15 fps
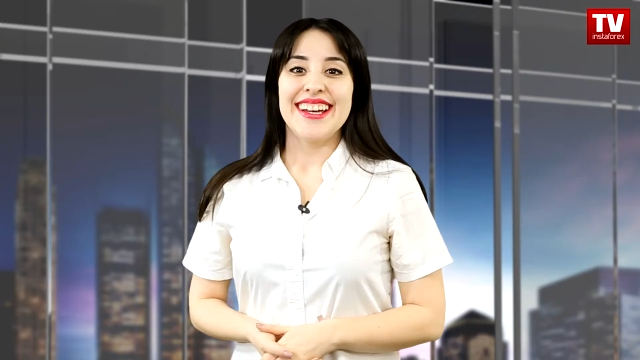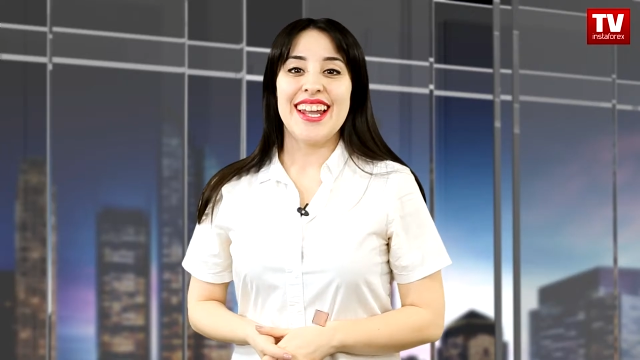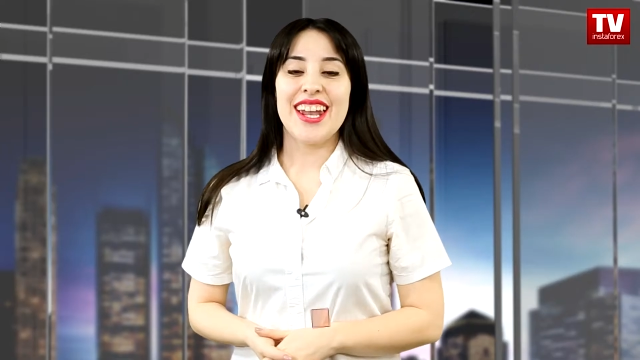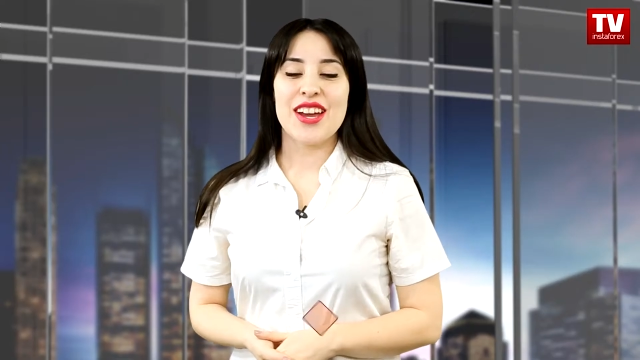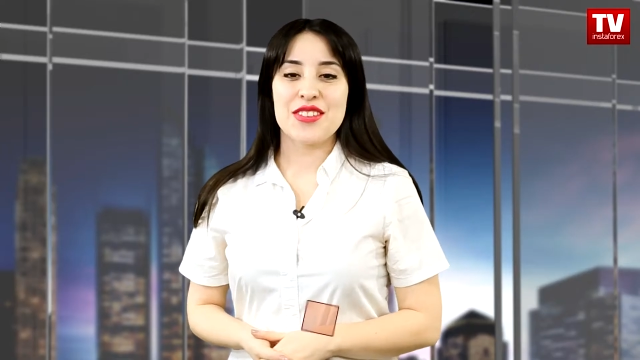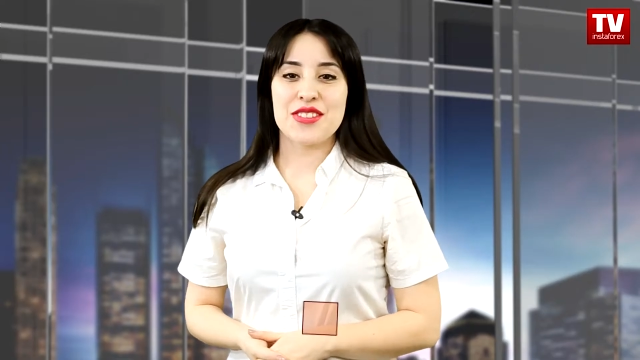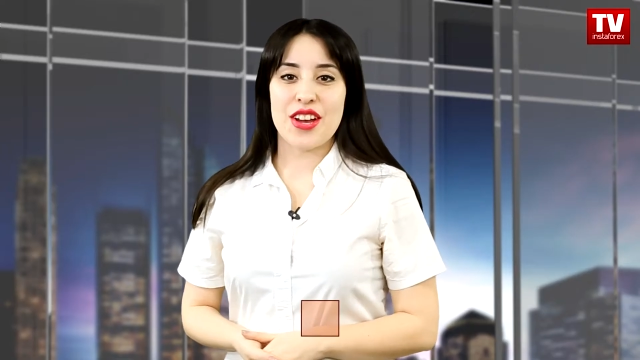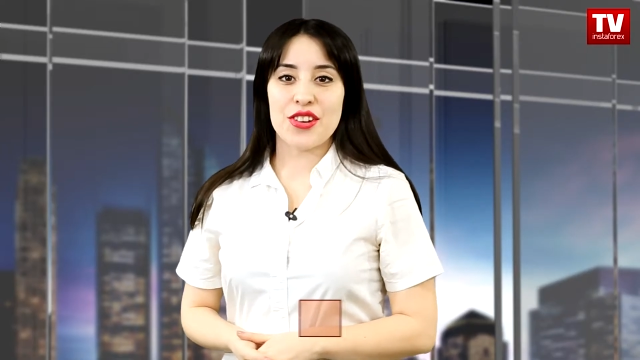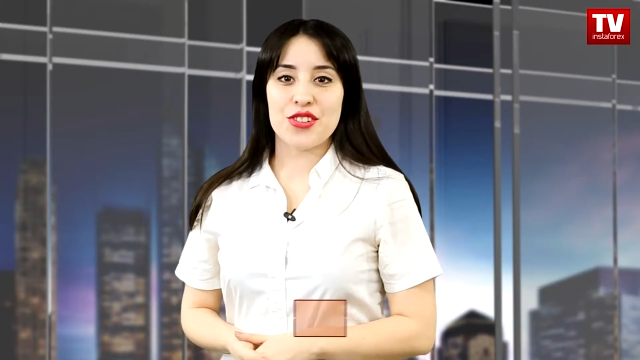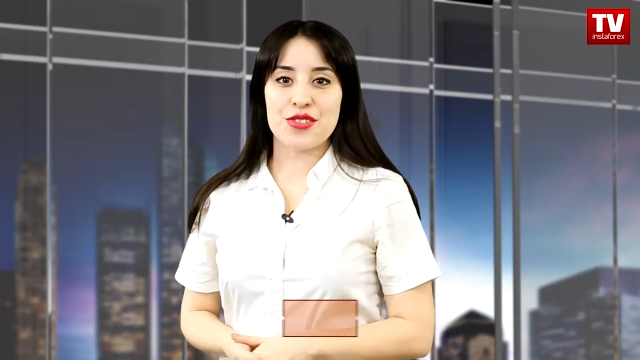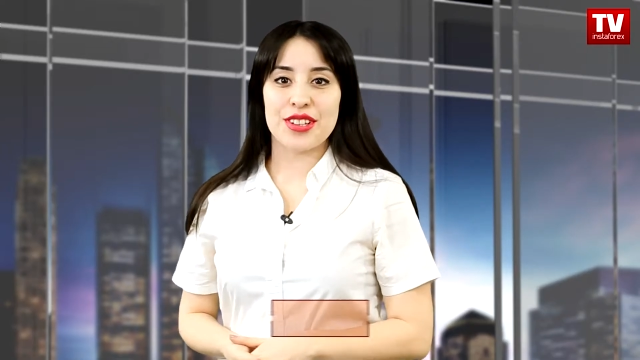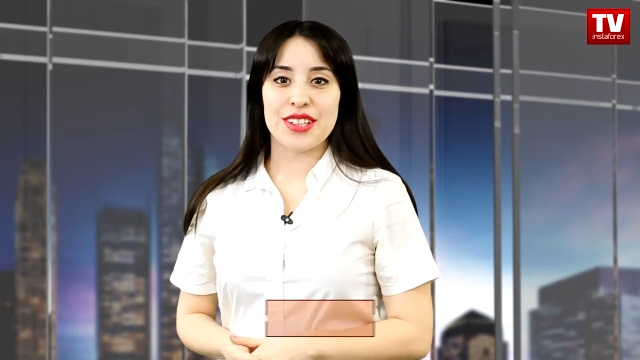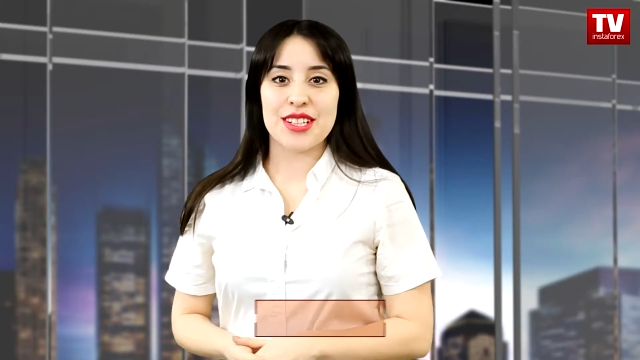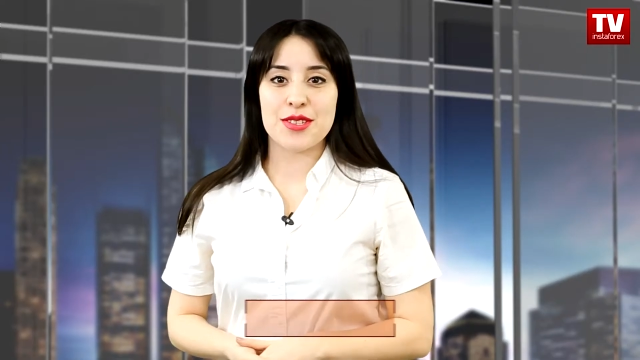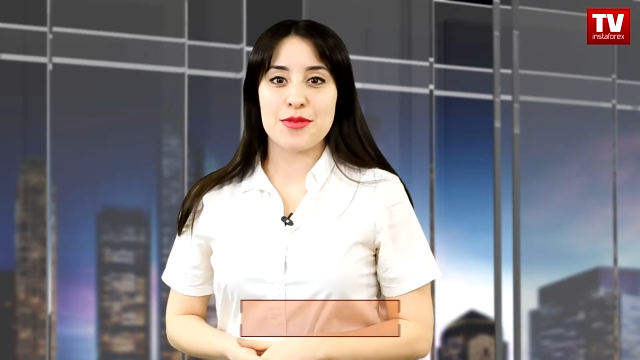Hello dear
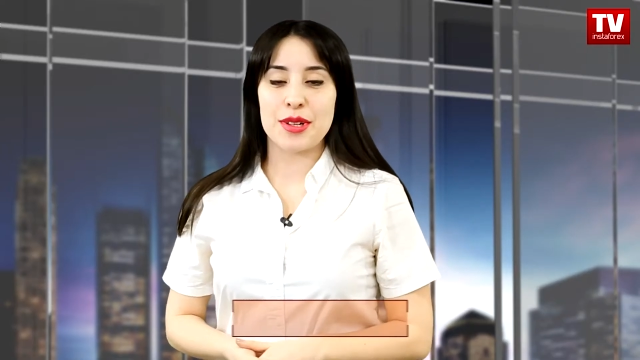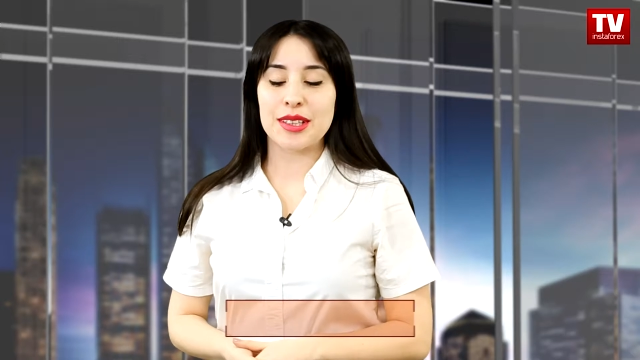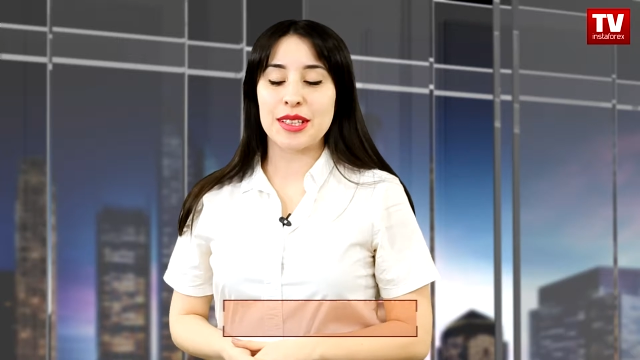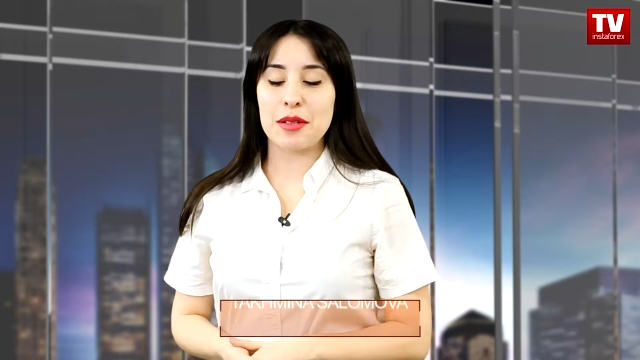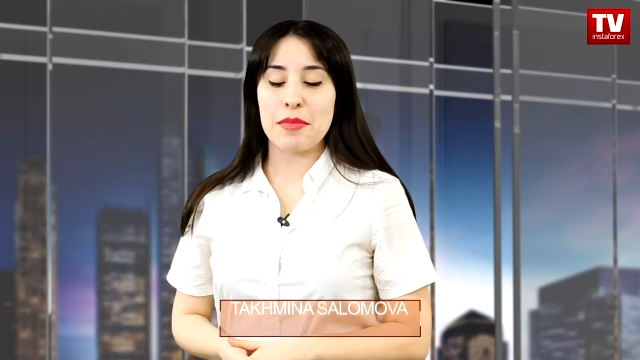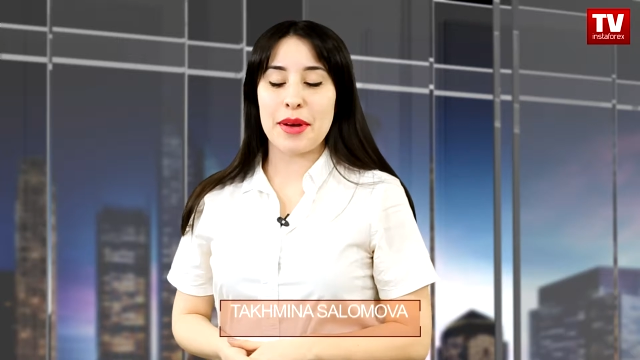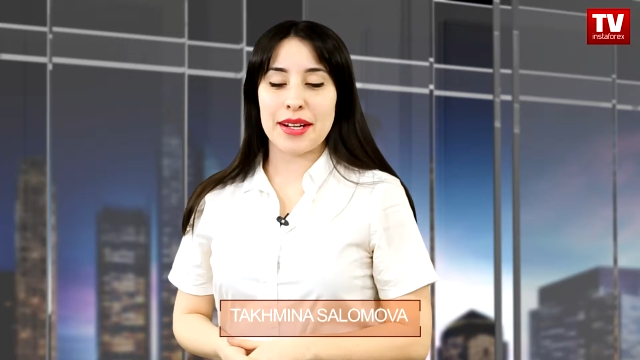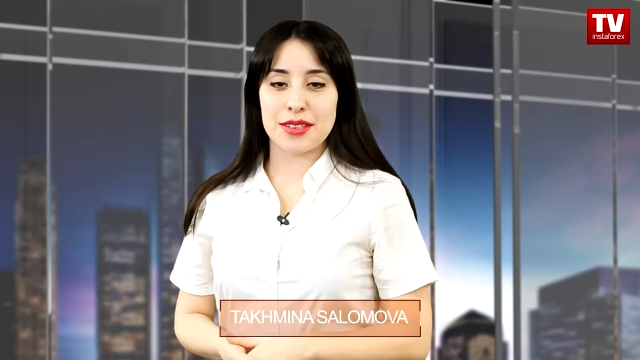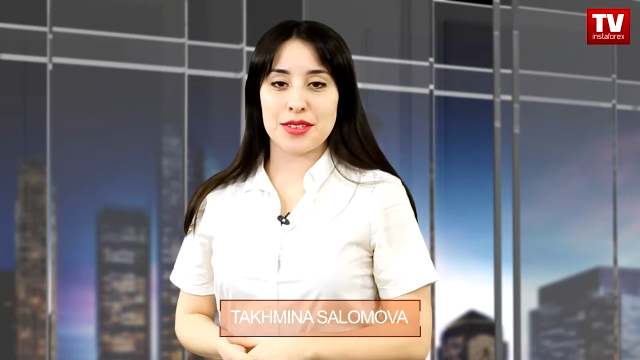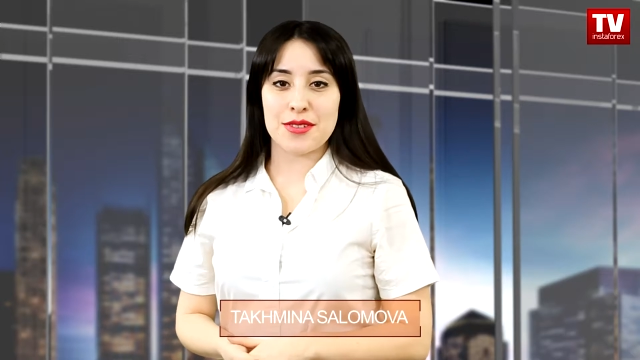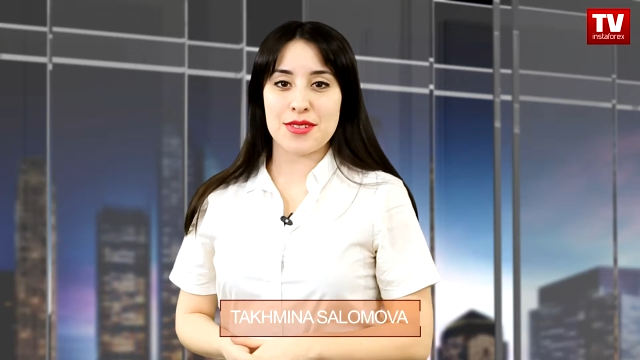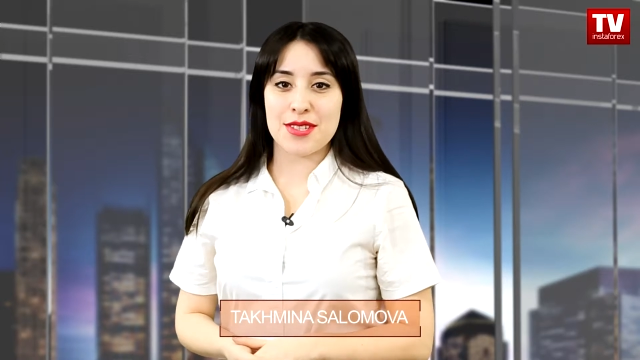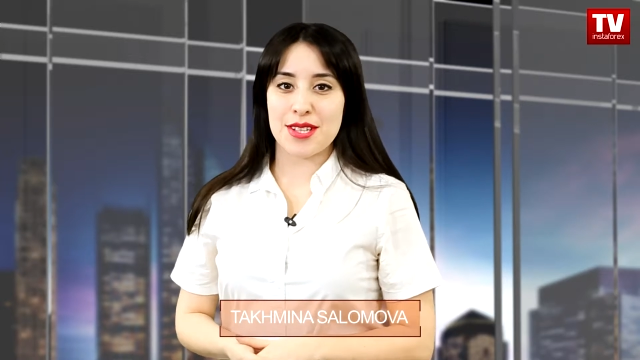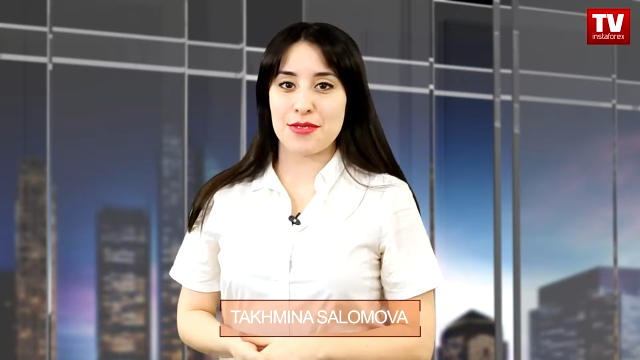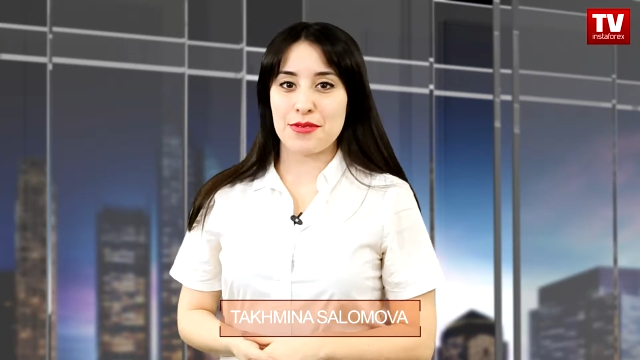traders, welcome back to
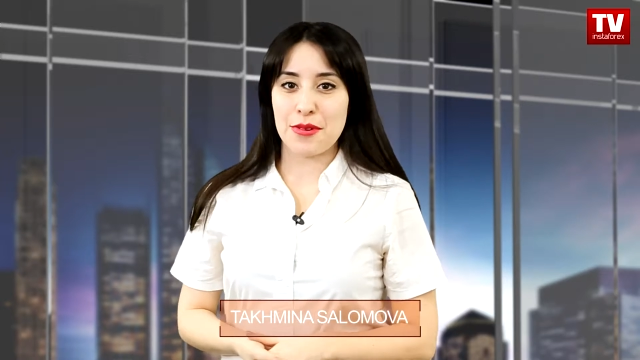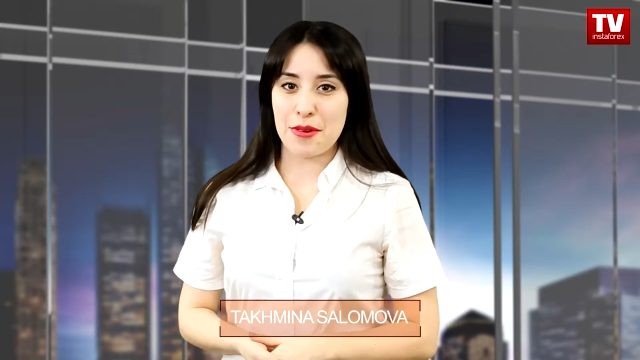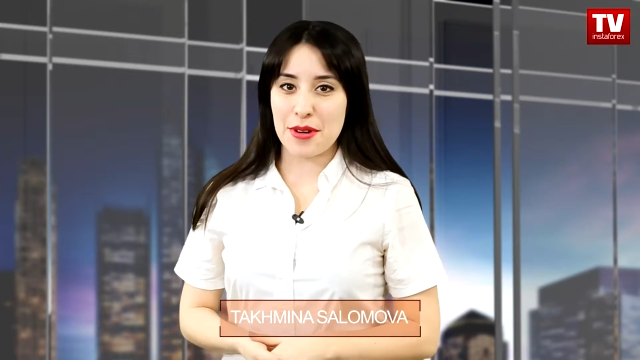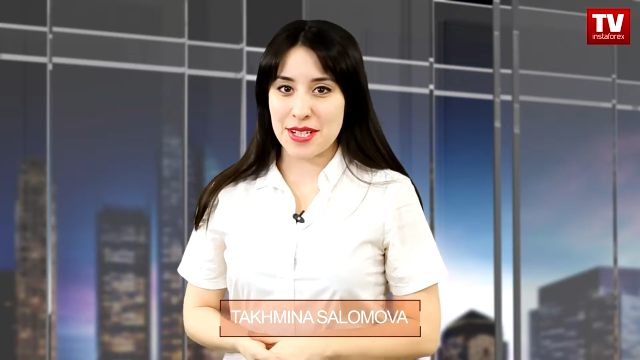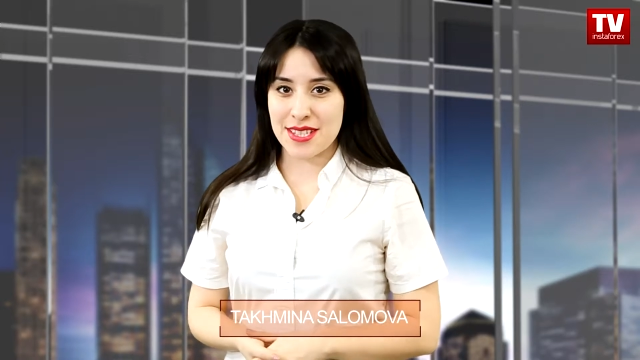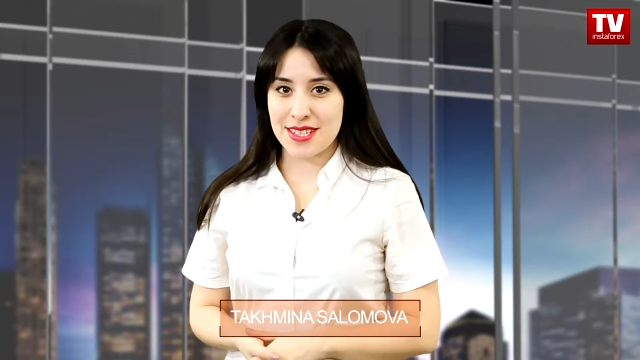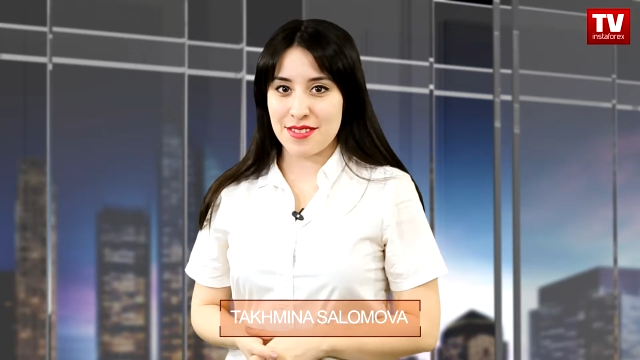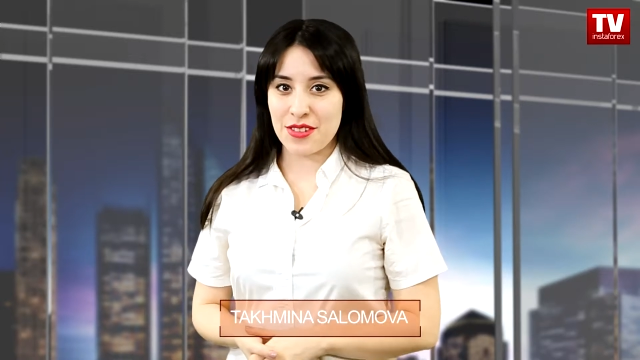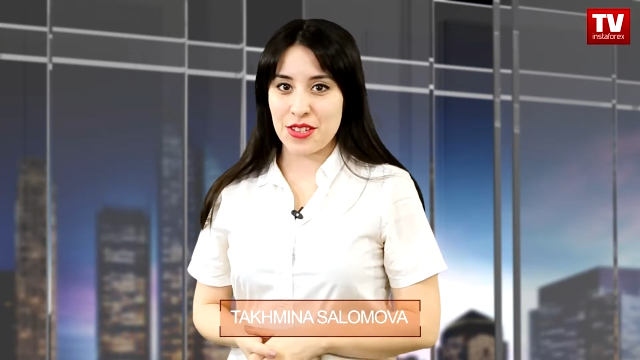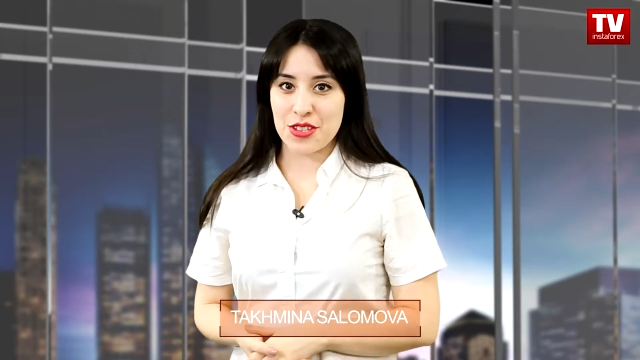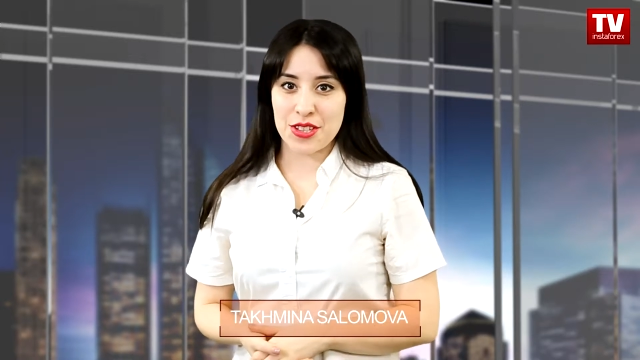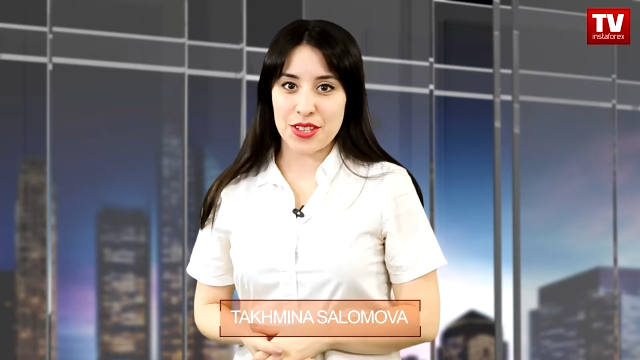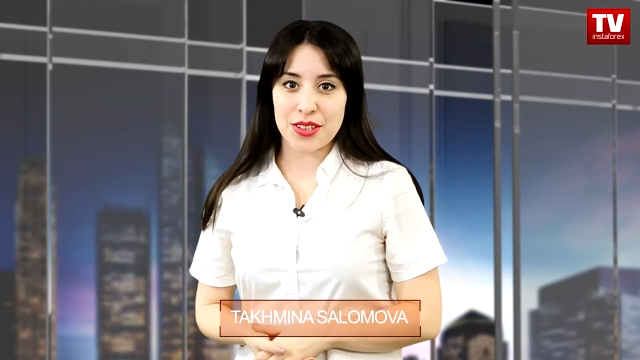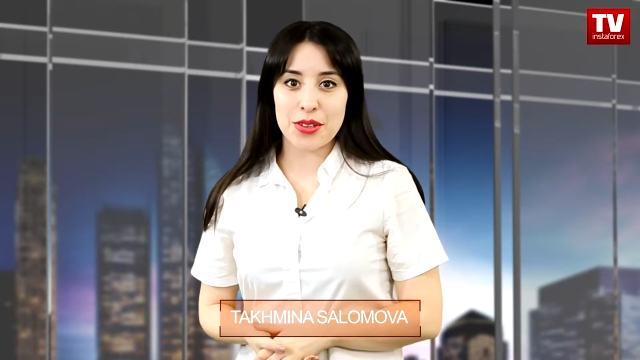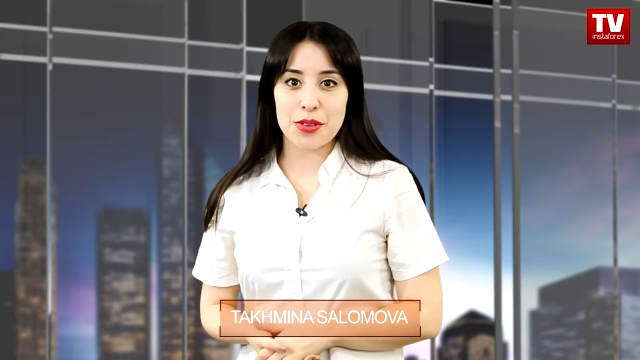InstaForex TV
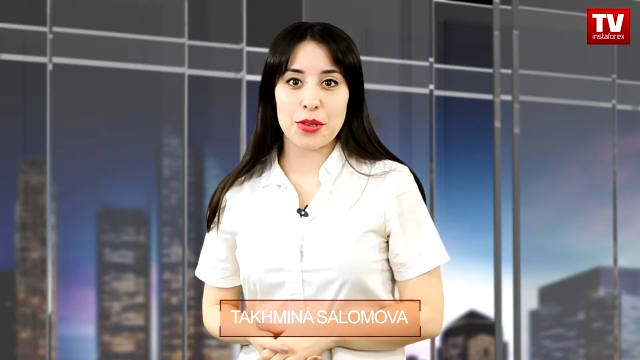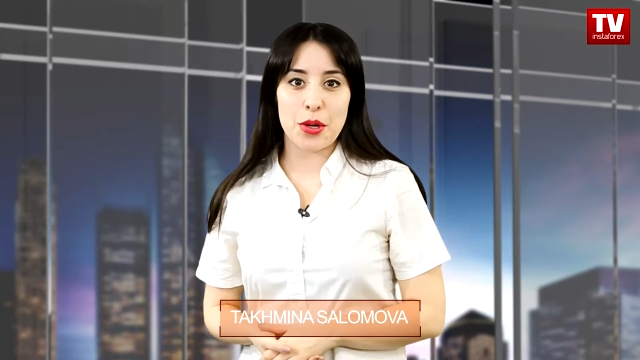channel.